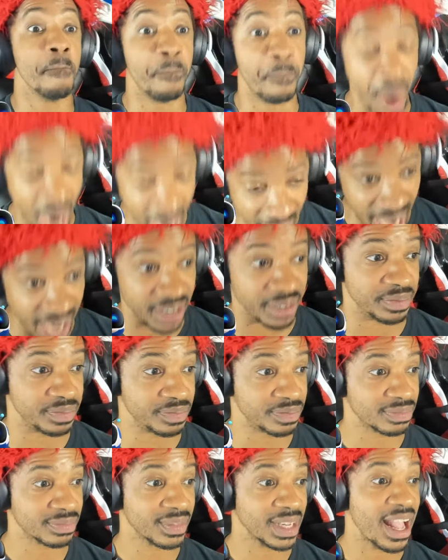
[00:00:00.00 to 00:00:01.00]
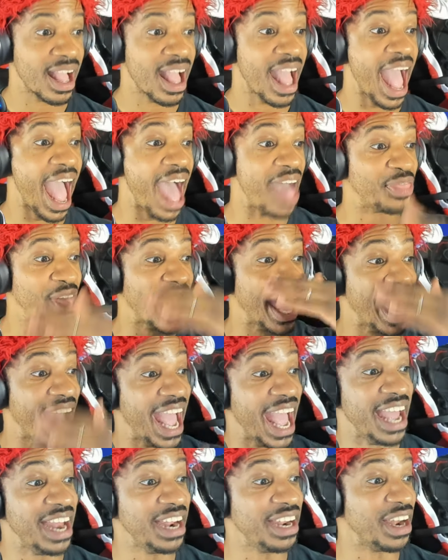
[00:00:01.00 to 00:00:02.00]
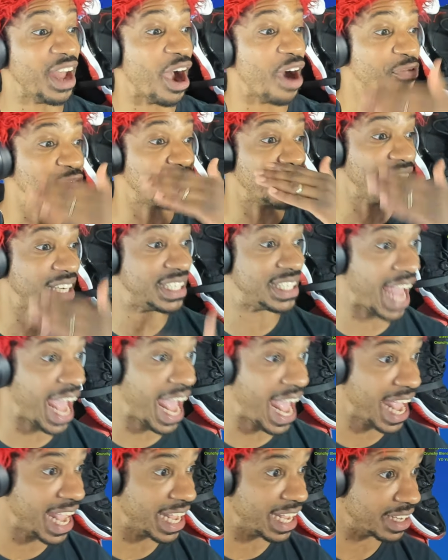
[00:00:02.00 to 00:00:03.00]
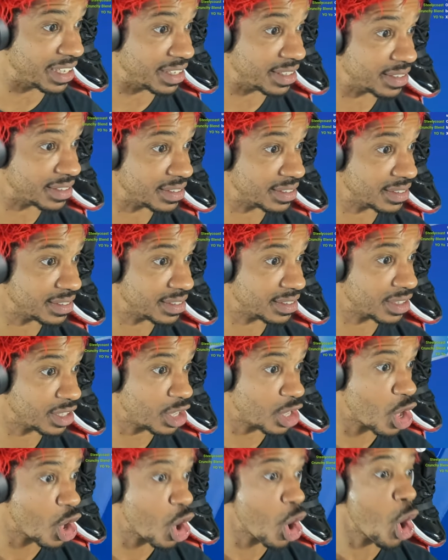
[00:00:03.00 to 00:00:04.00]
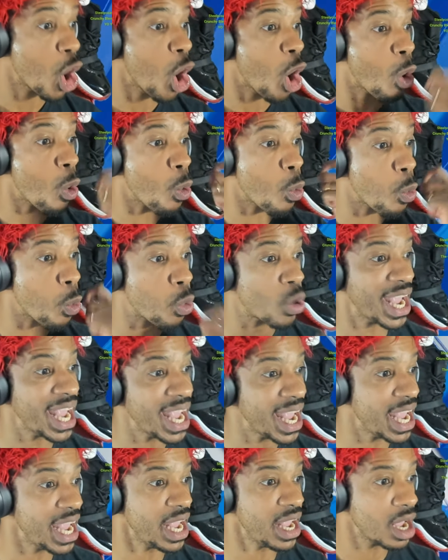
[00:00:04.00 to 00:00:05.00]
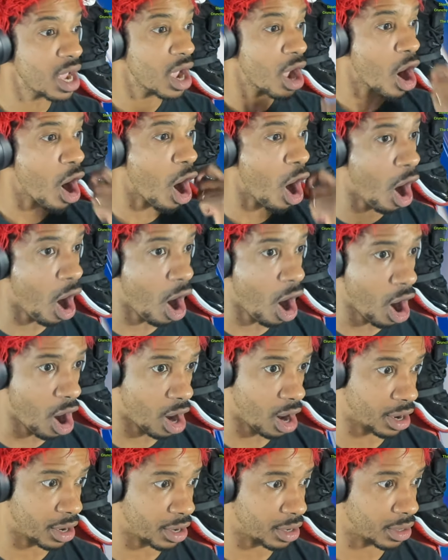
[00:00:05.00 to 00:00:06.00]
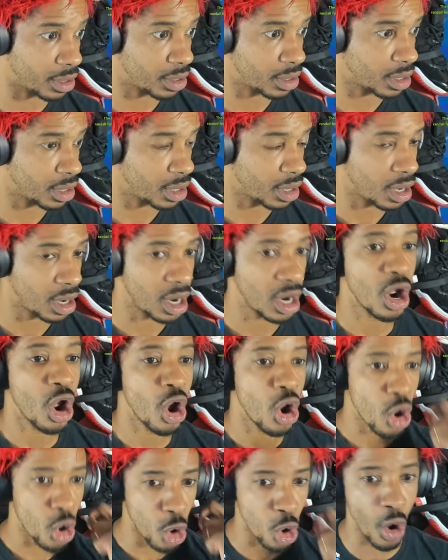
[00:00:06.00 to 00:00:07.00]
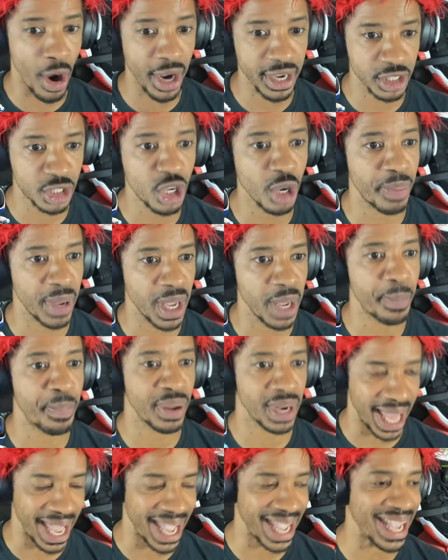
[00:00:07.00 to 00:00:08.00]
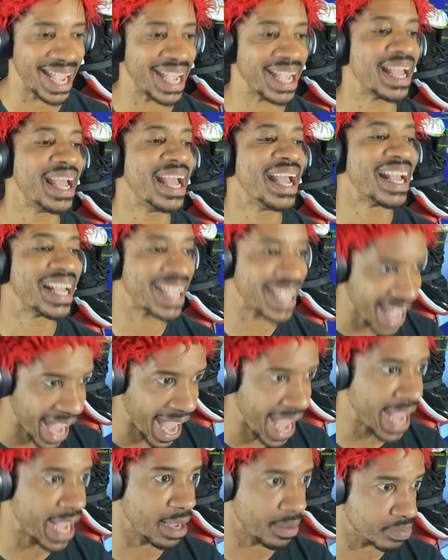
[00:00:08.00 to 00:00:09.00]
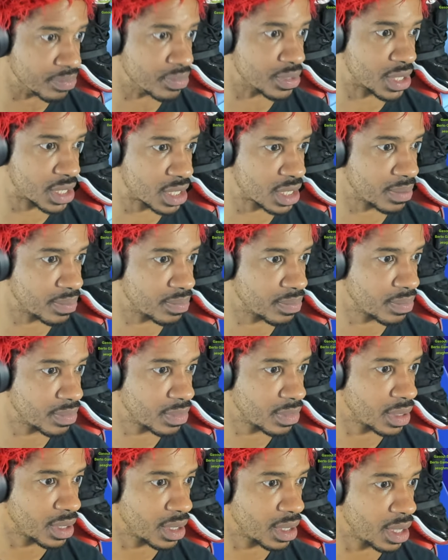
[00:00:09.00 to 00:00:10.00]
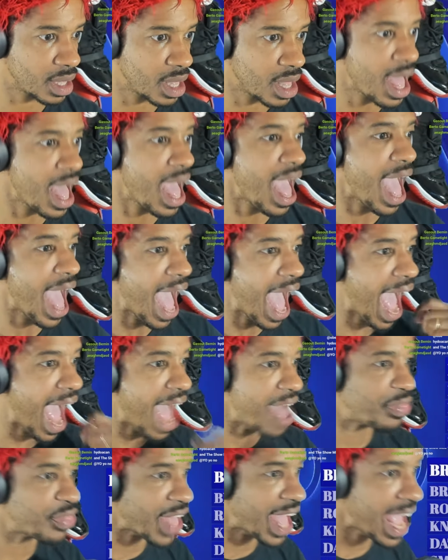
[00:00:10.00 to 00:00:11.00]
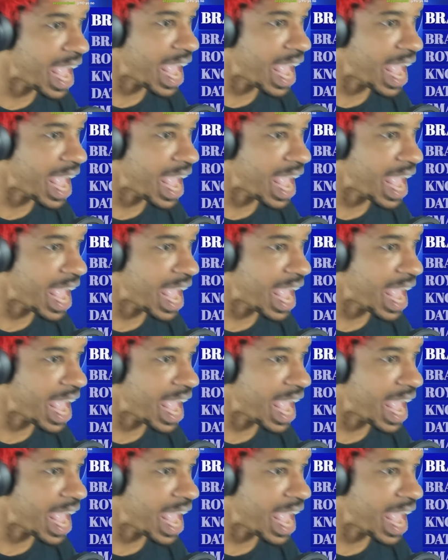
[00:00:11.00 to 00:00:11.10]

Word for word: But at the end of the day, we are going to be playing games. At the